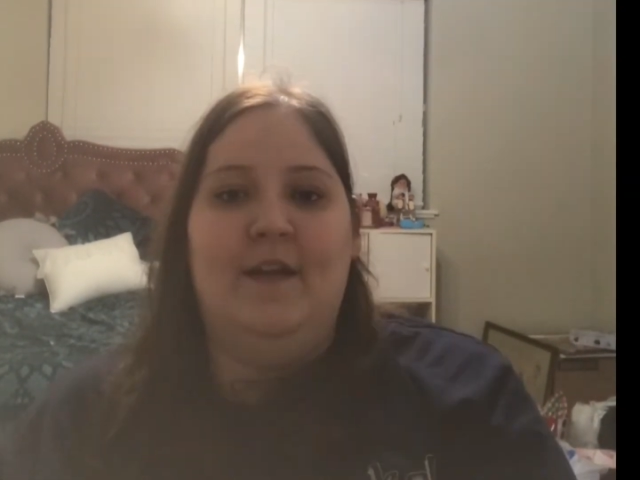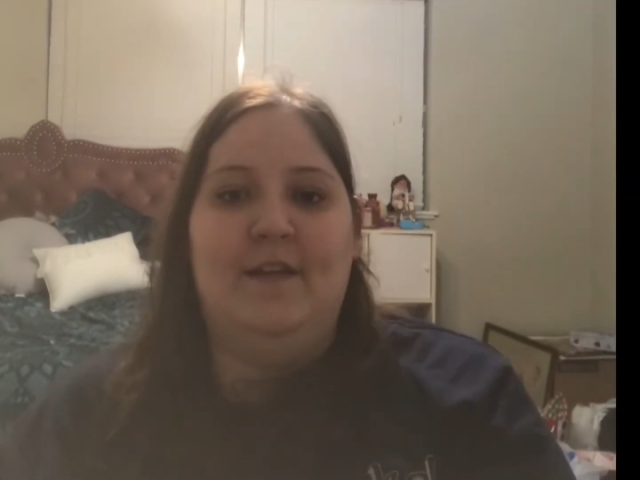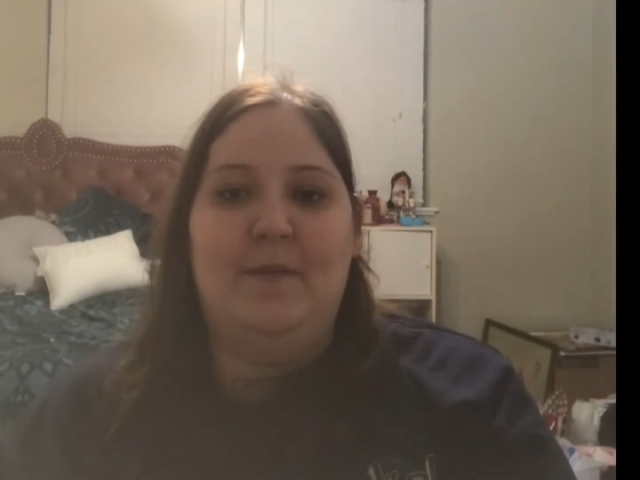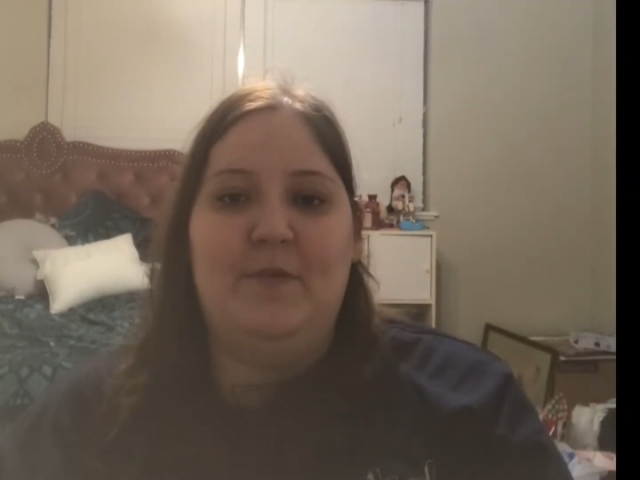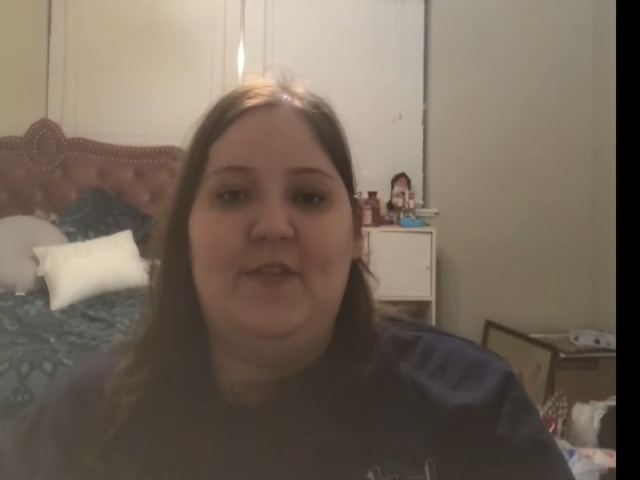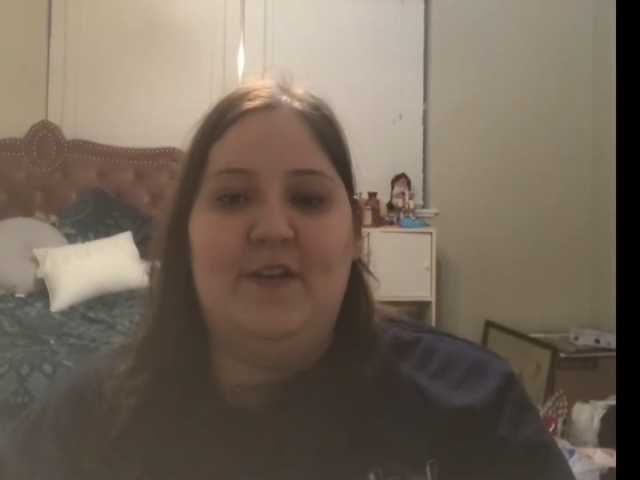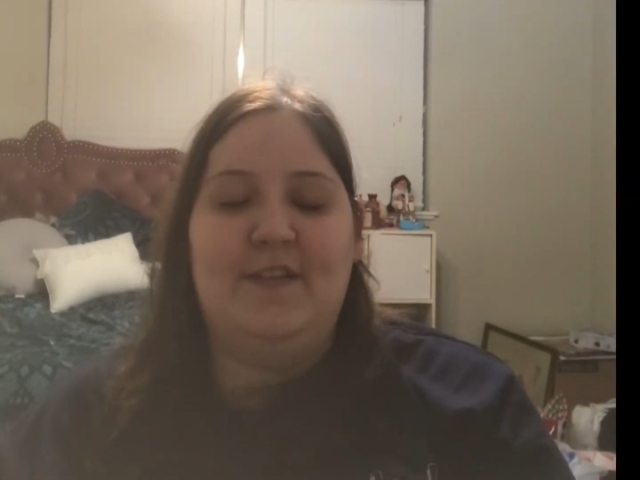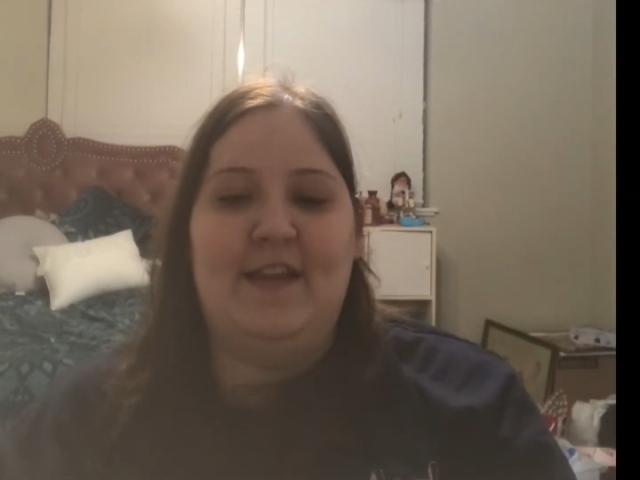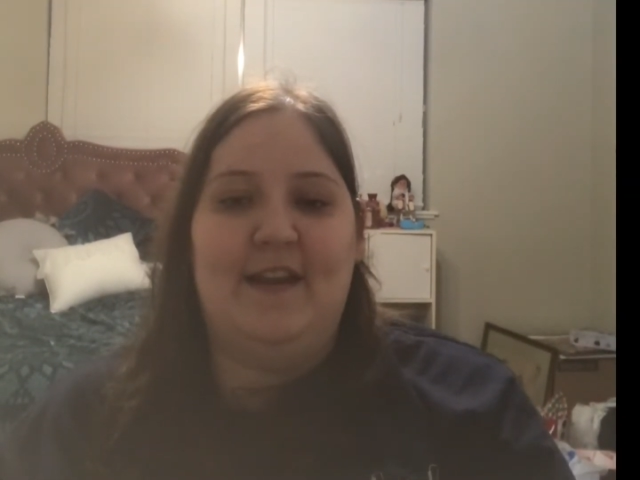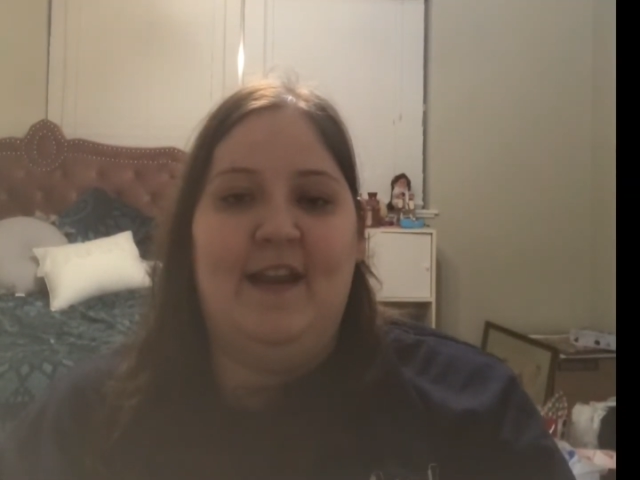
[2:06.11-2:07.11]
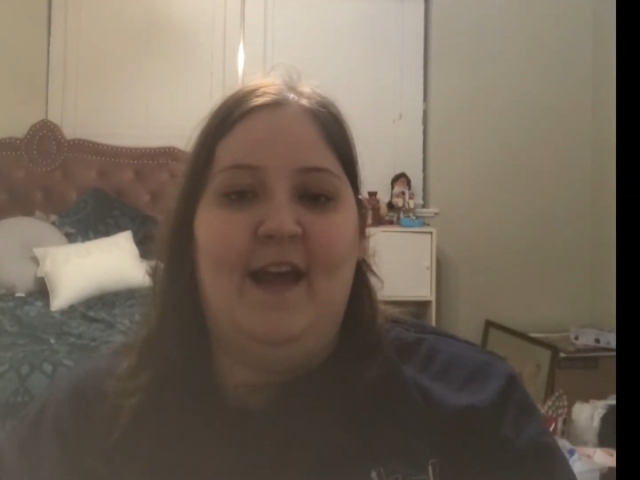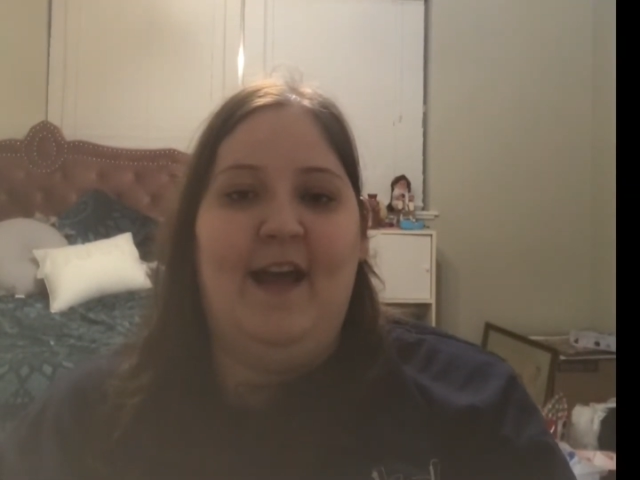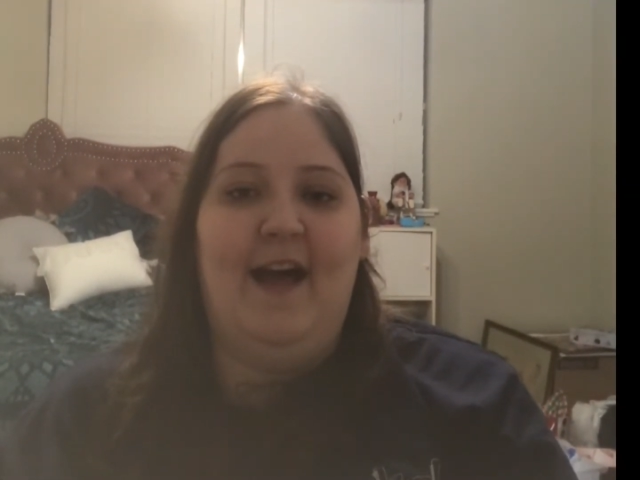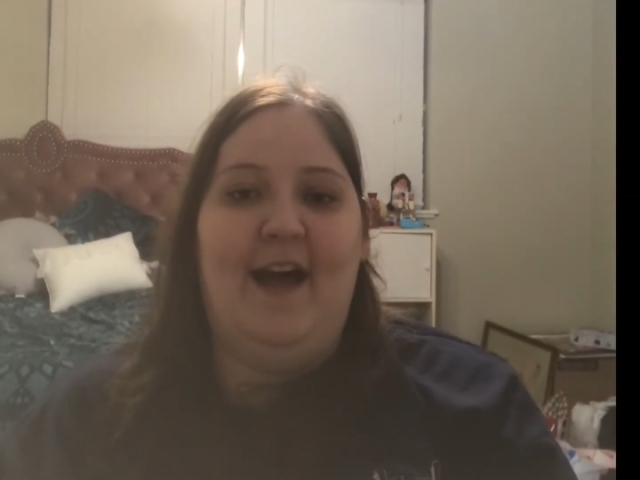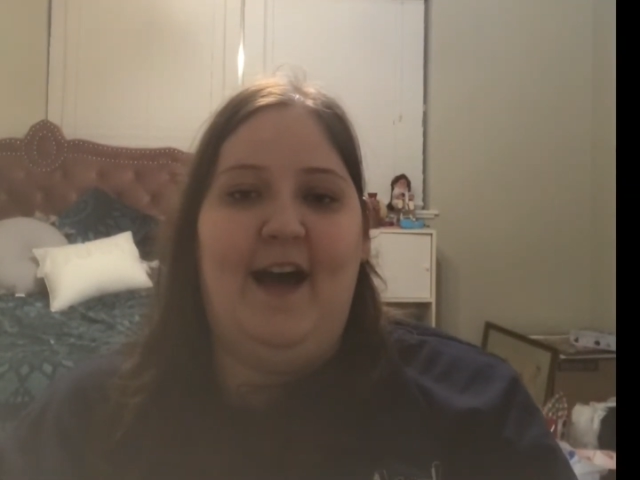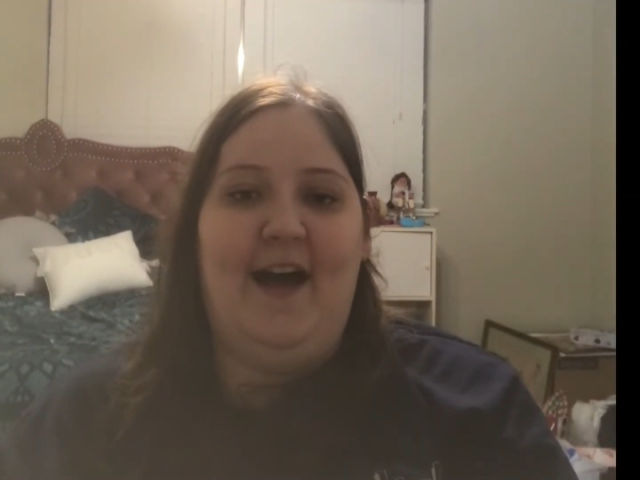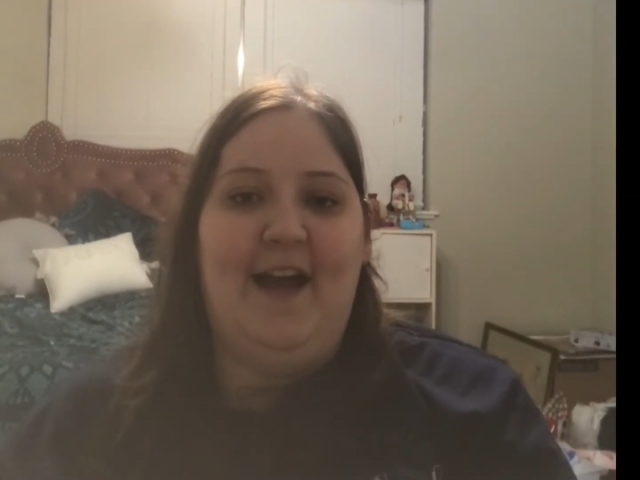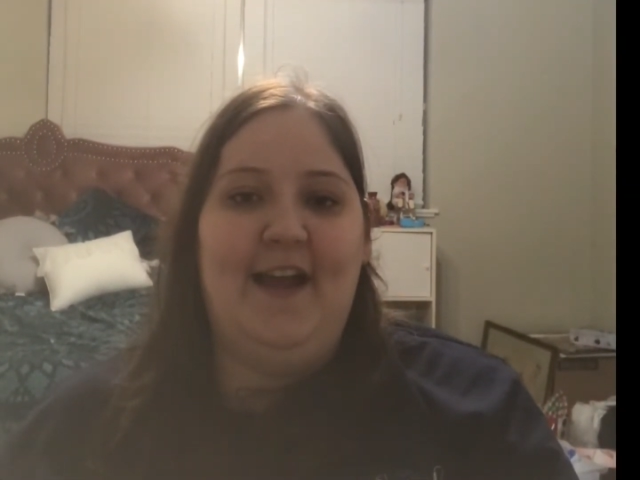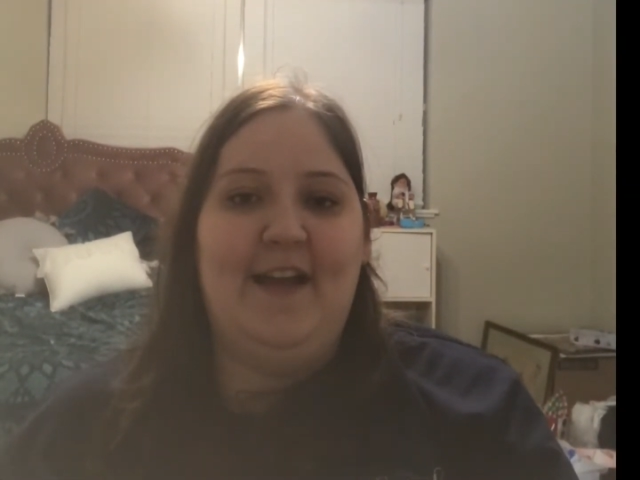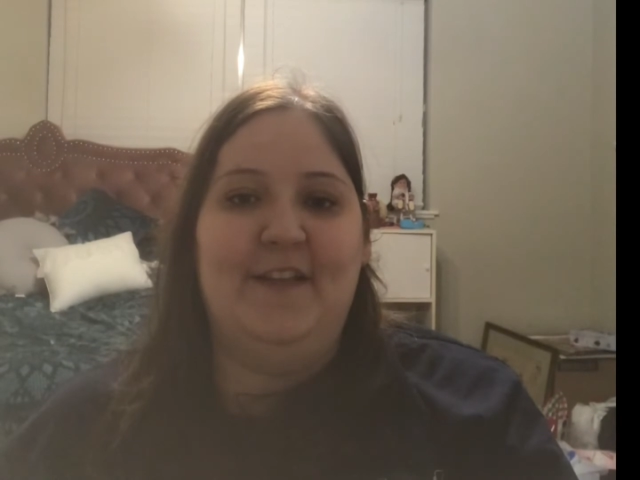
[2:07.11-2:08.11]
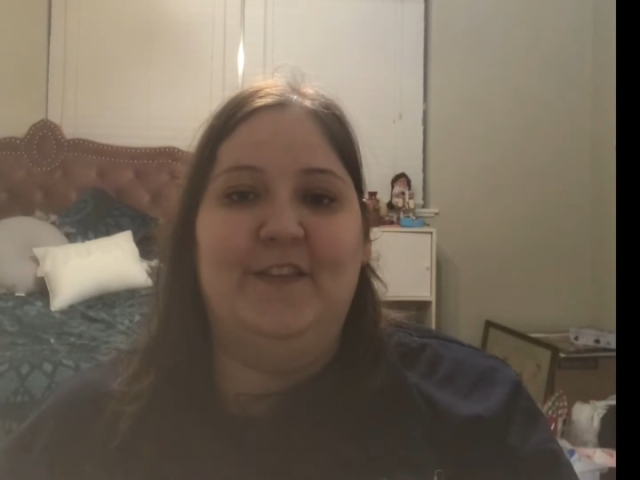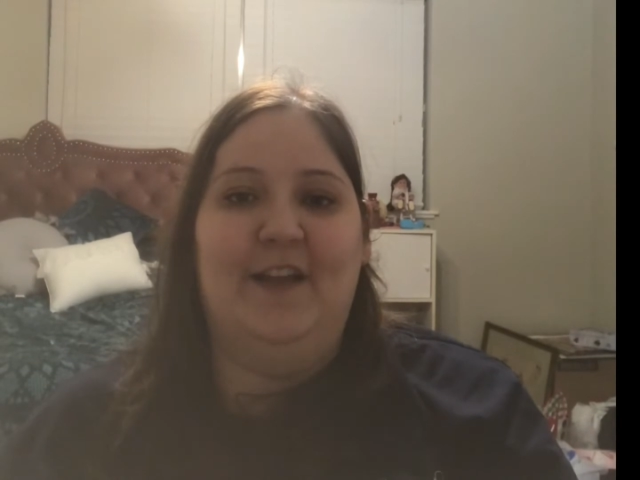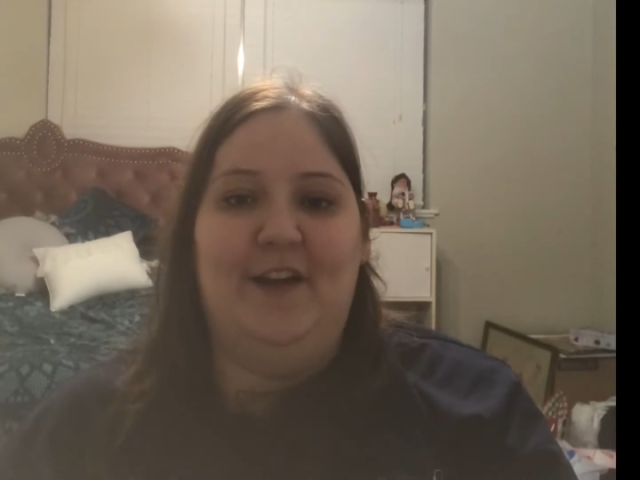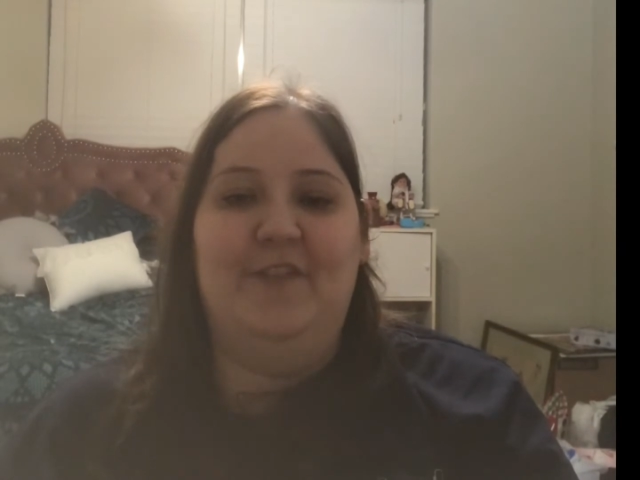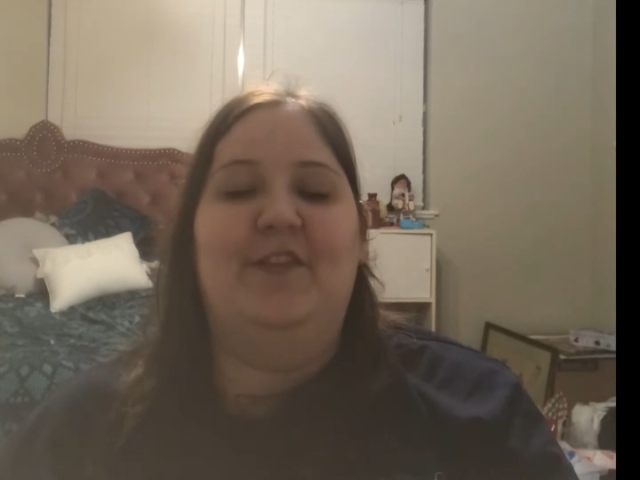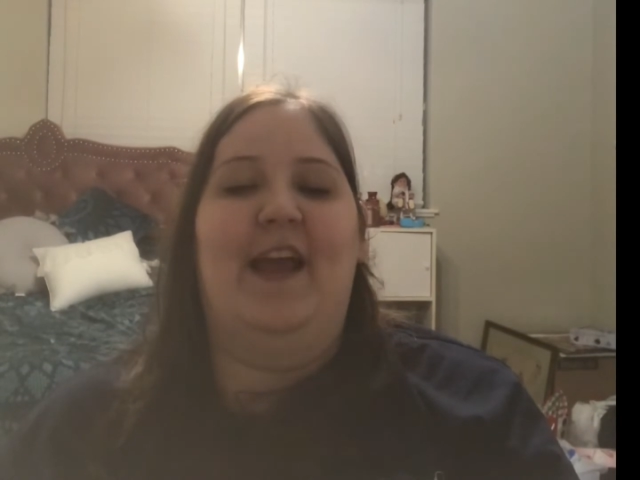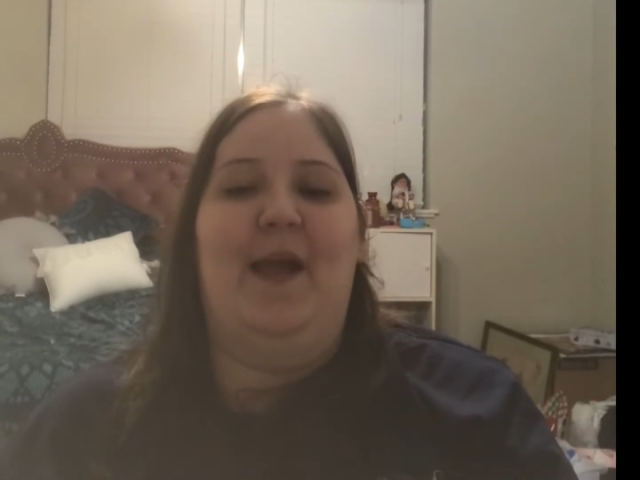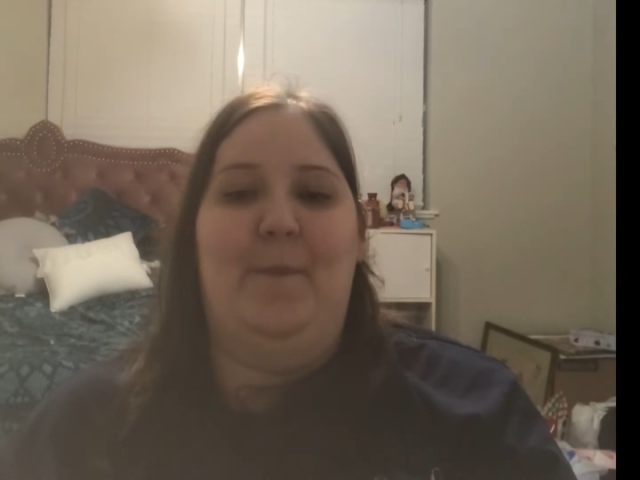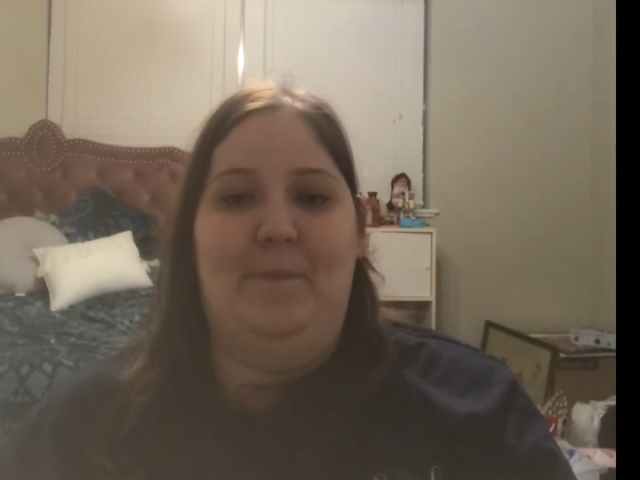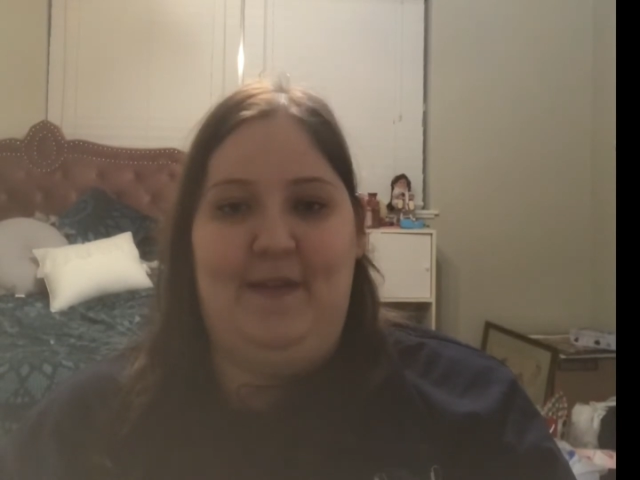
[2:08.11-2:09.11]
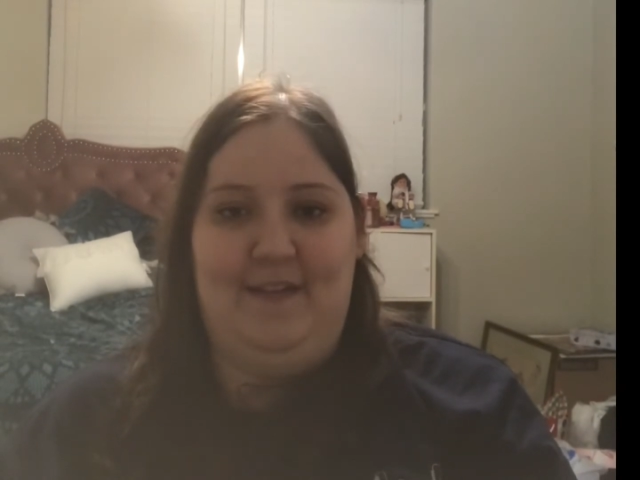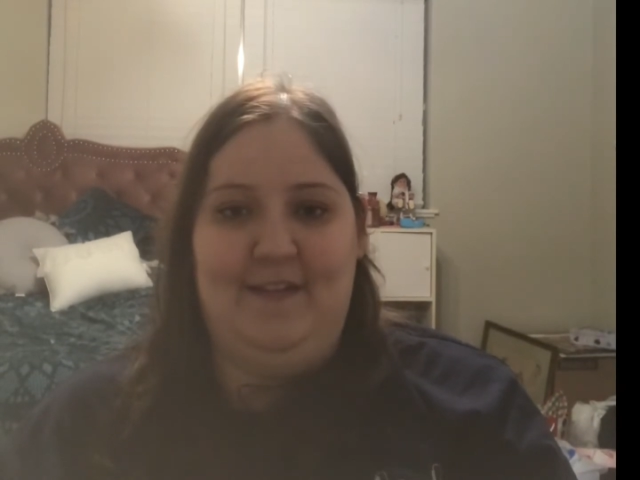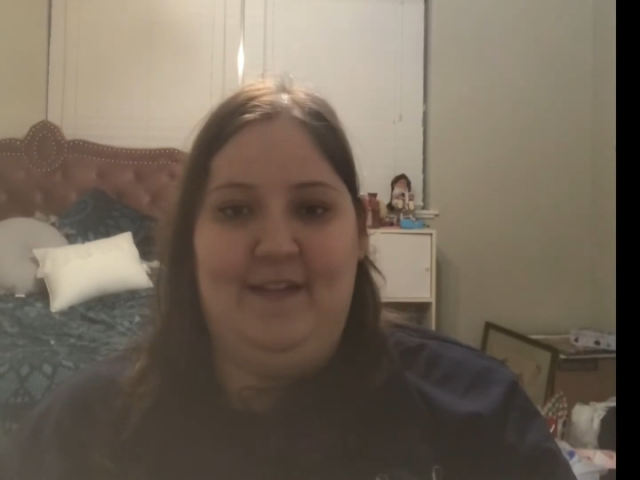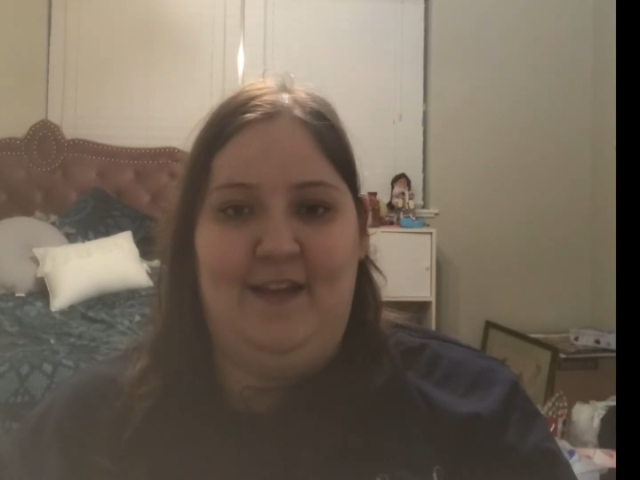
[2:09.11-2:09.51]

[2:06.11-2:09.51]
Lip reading: Number 13, I love camping.